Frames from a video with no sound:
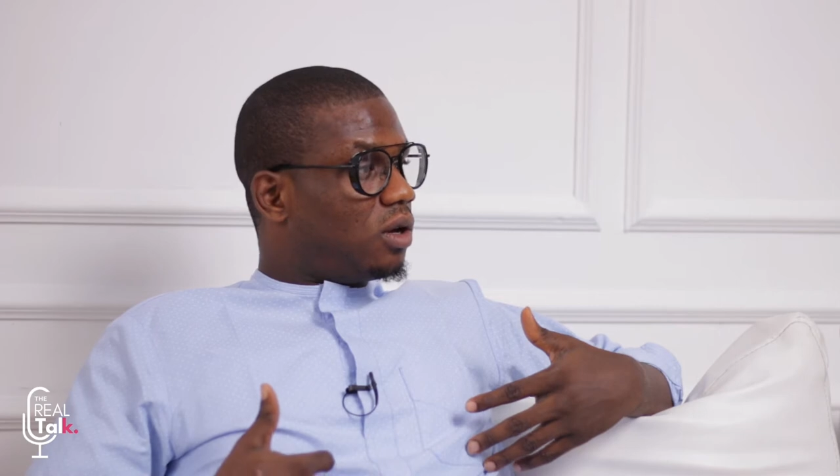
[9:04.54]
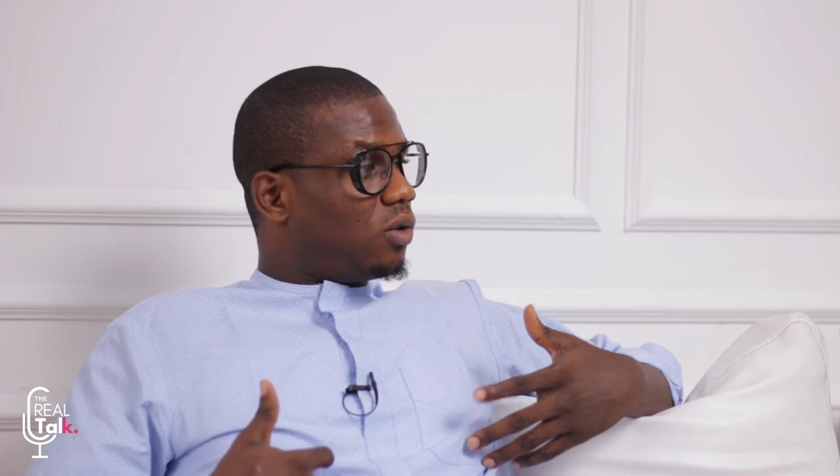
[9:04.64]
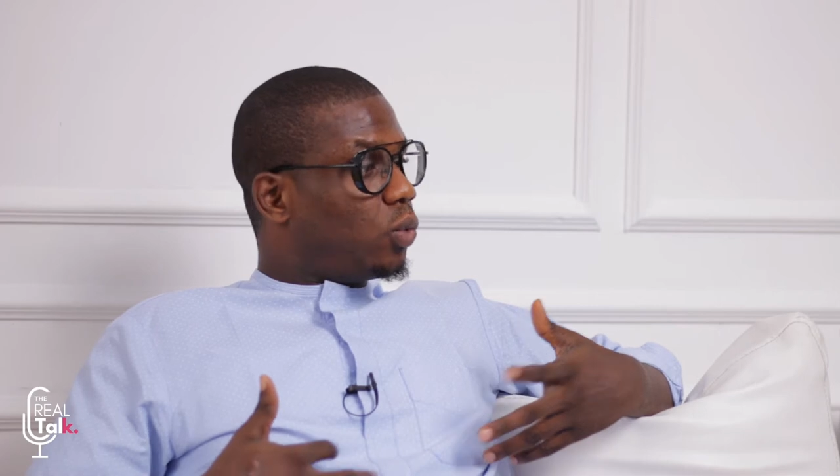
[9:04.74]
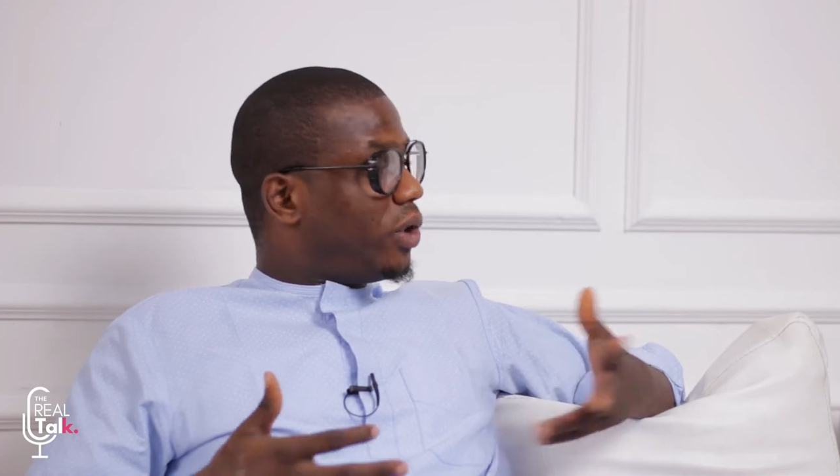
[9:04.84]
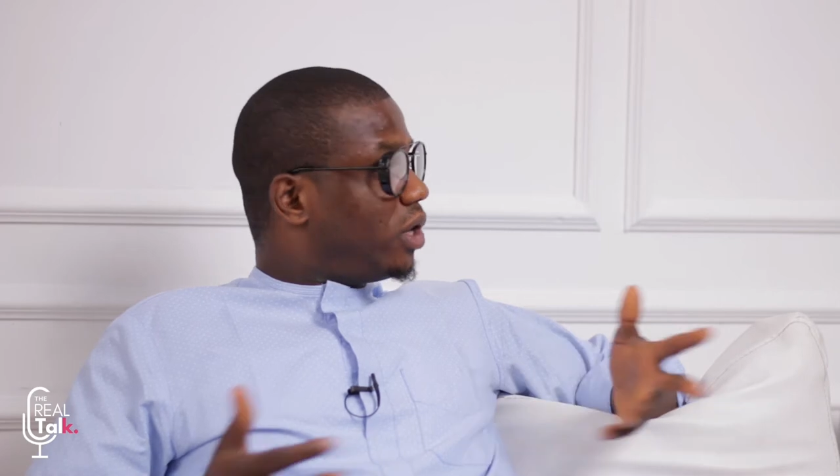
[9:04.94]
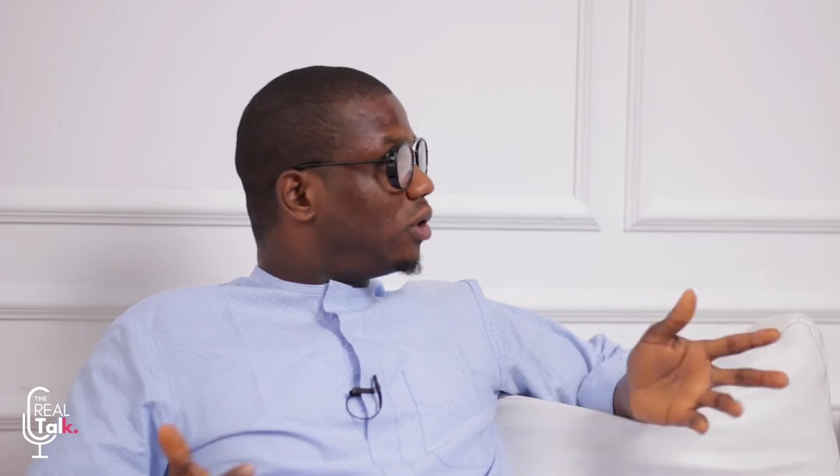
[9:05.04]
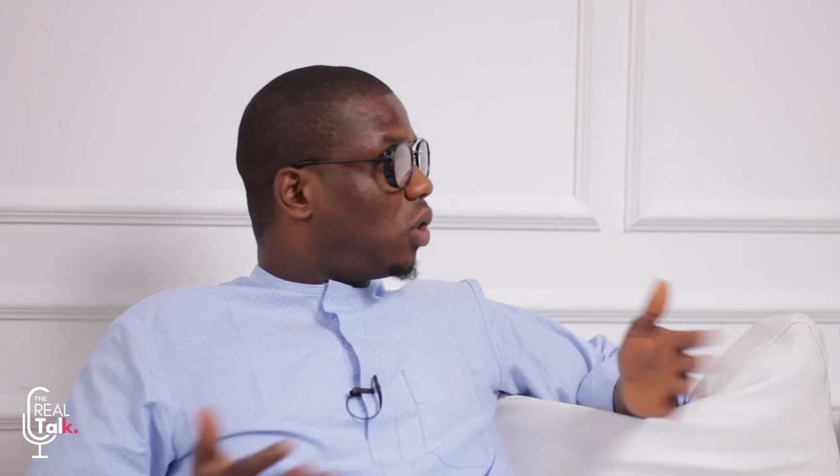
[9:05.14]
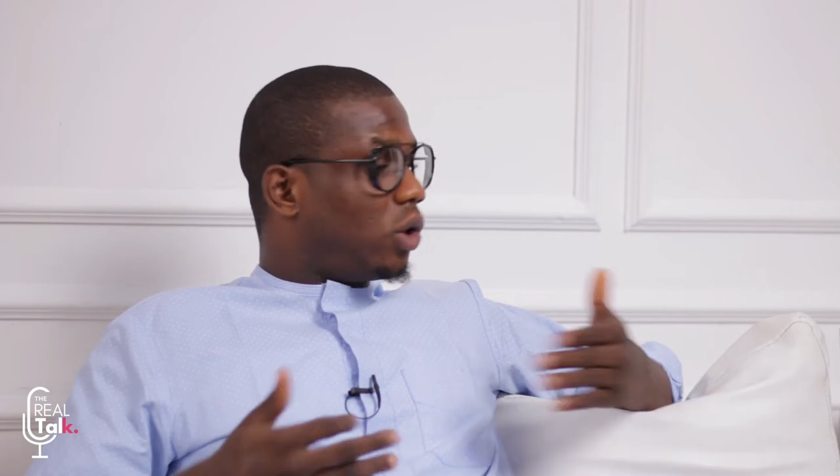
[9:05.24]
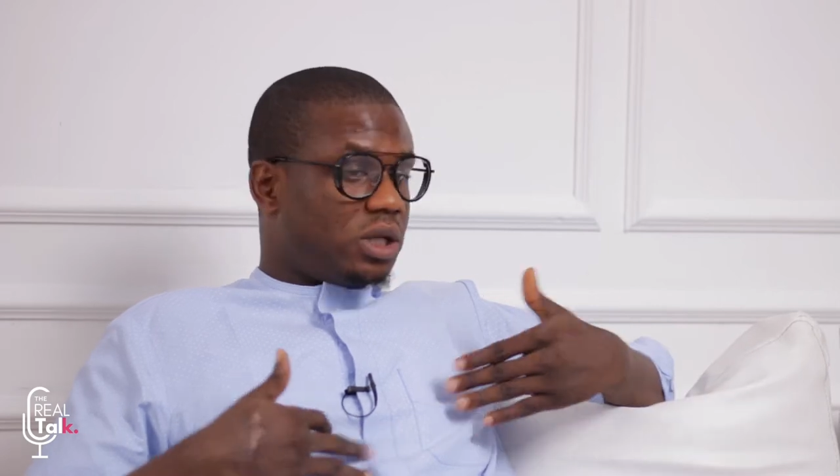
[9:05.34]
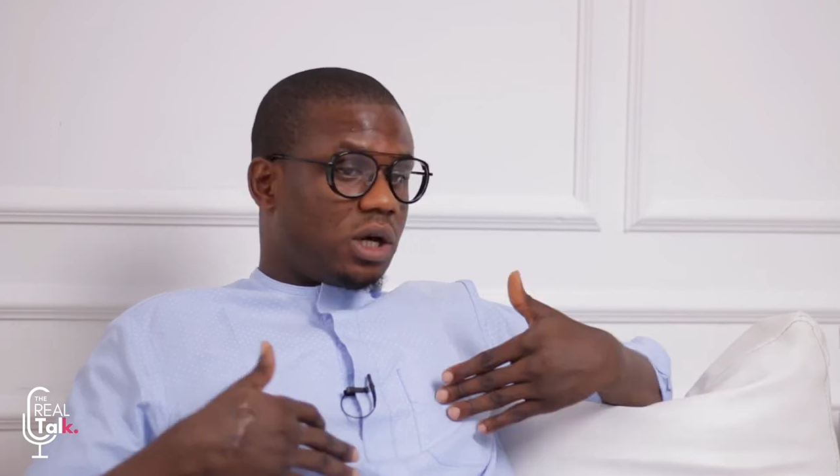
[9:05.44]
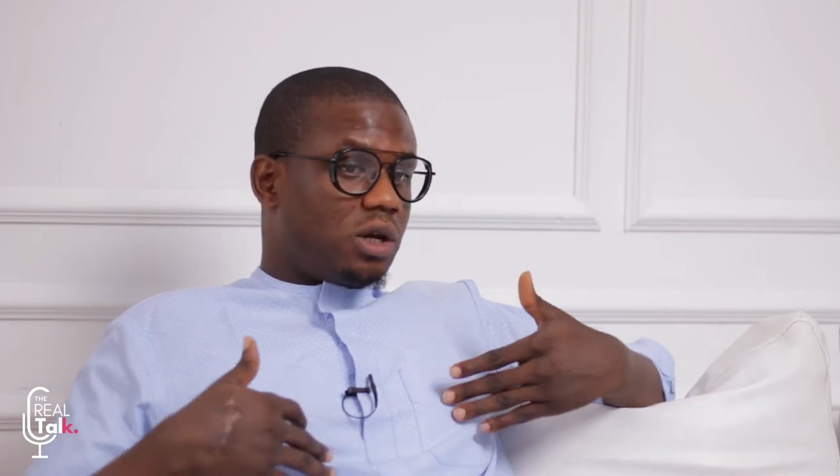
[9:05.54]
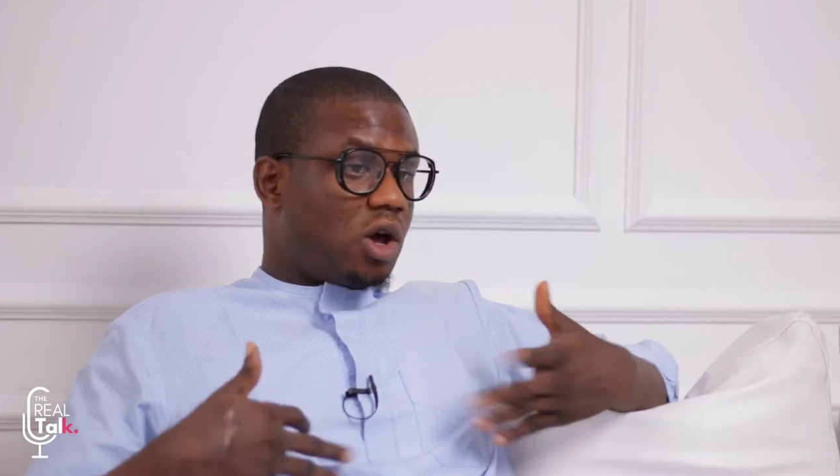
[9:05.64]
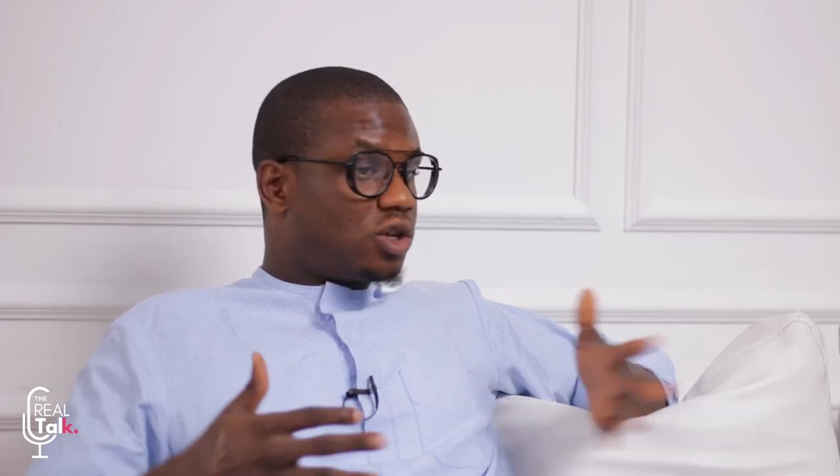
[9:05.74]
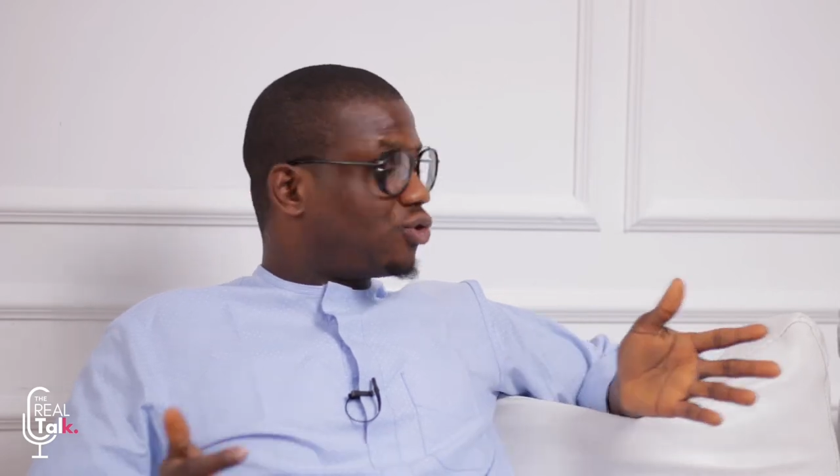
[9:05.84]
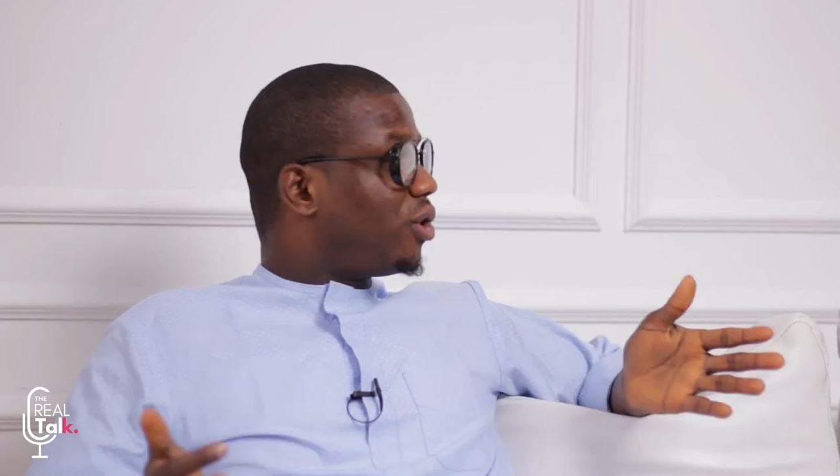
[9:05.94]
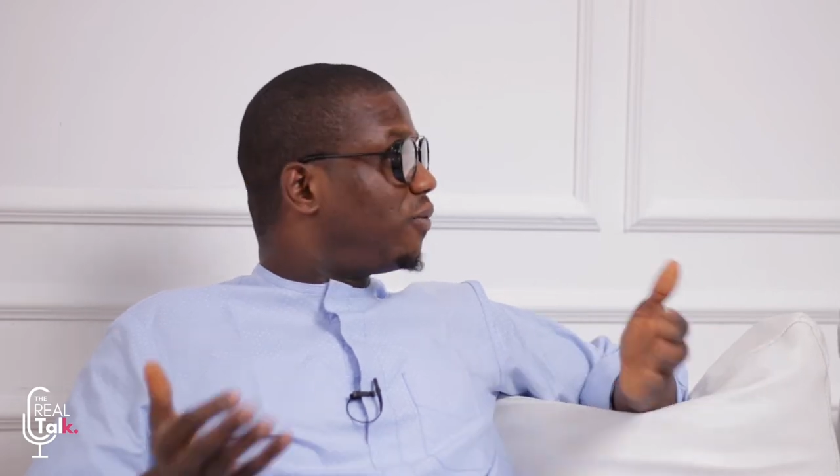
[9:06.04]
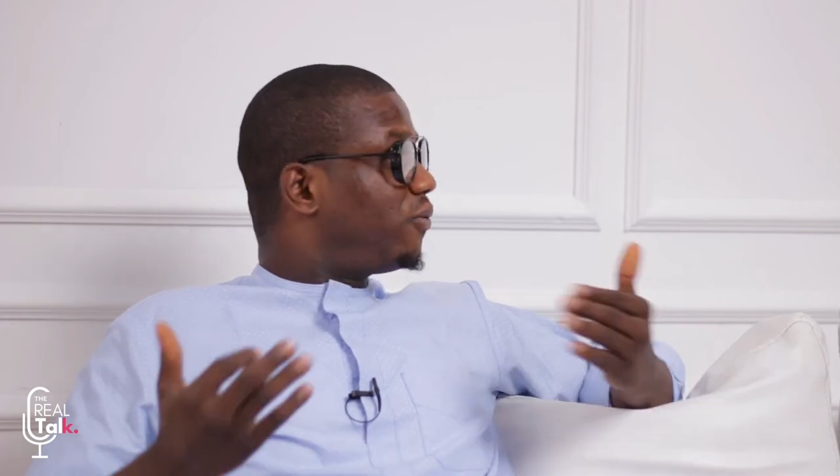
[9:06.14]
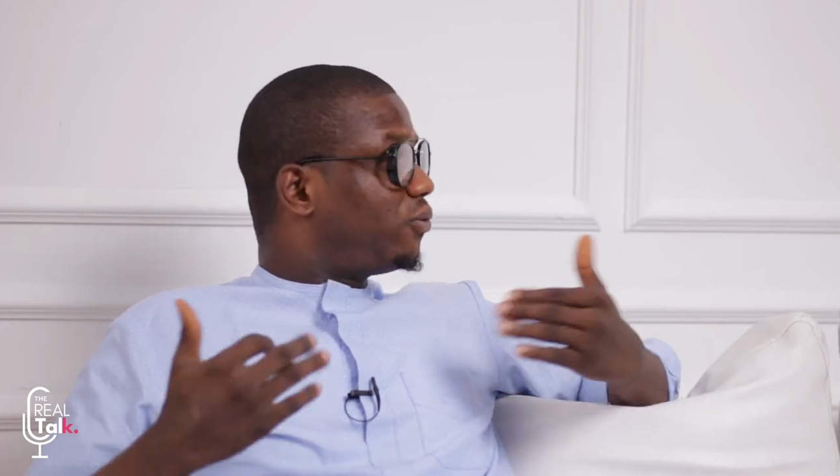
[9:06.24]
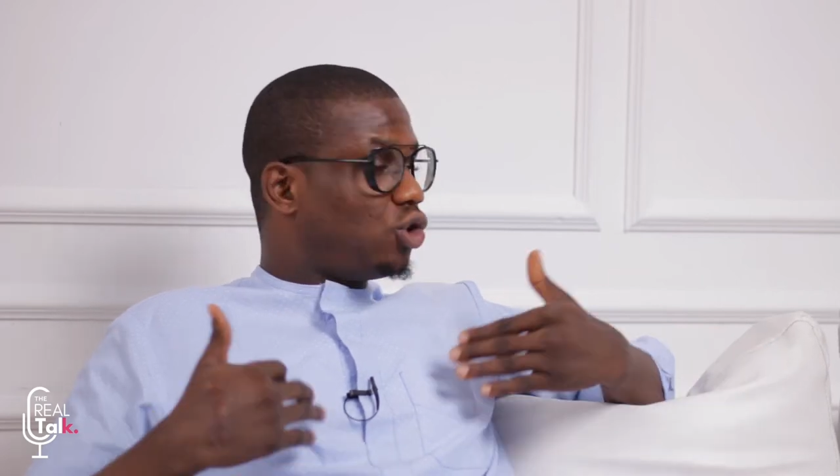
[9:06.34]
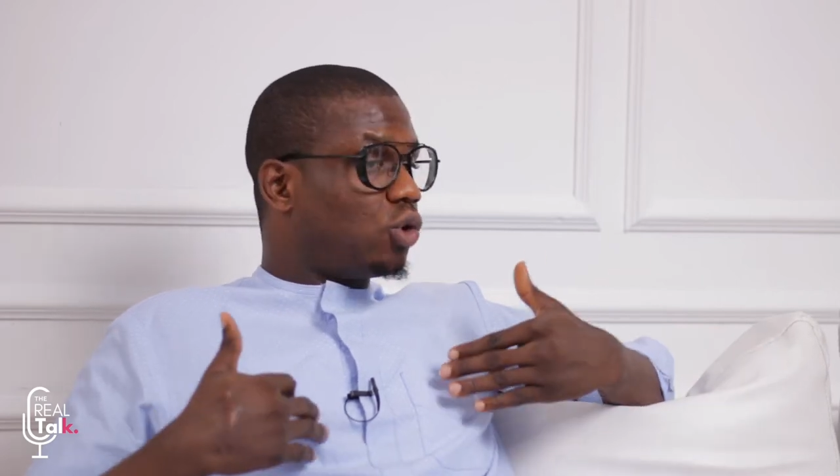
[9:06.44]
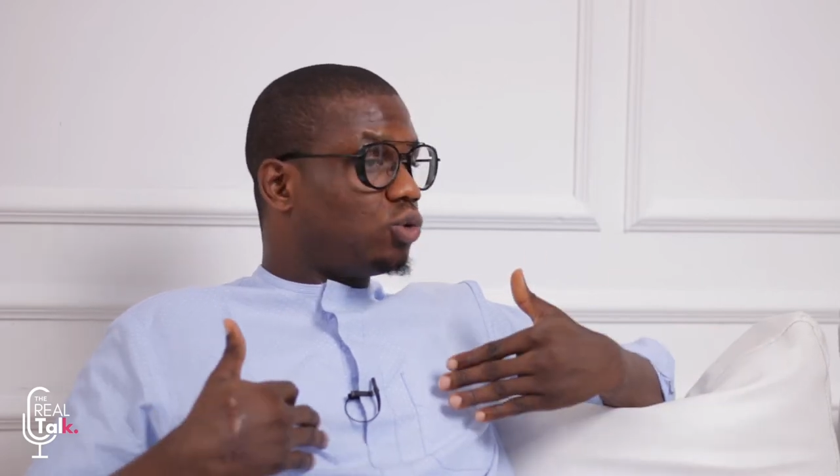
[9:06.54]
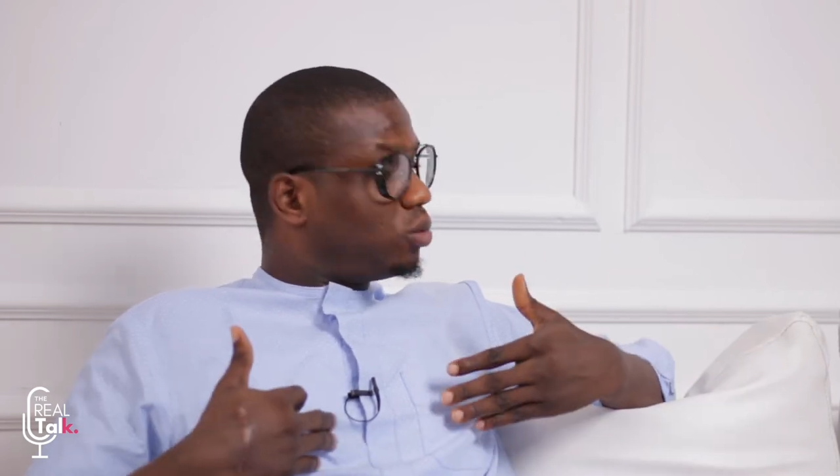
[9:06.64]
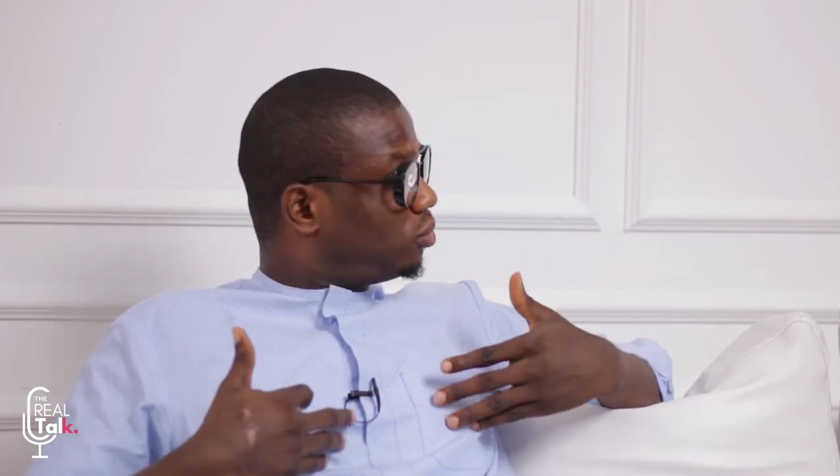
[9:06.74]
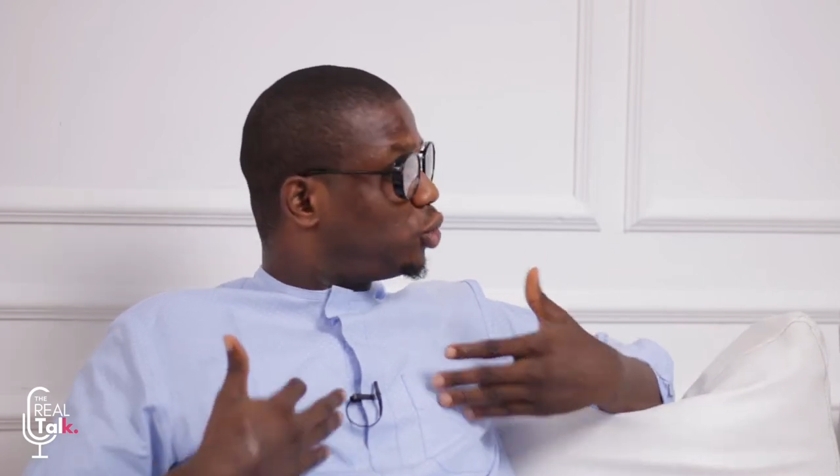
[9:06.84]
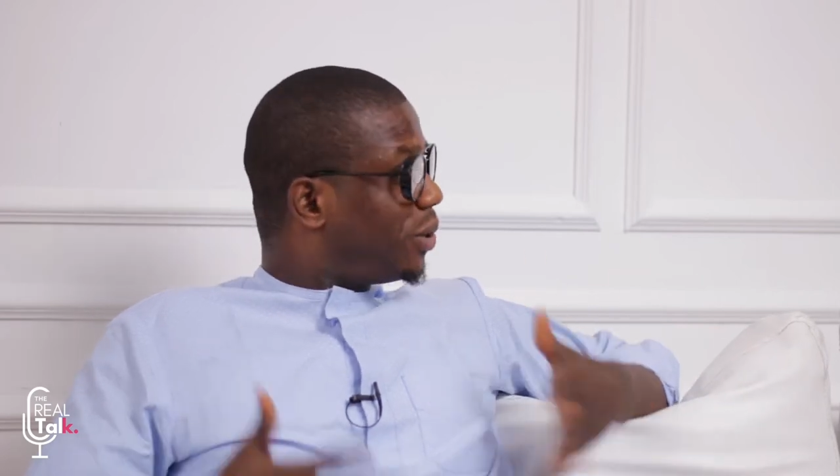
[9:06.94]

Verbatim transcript: the will or the luxury of you know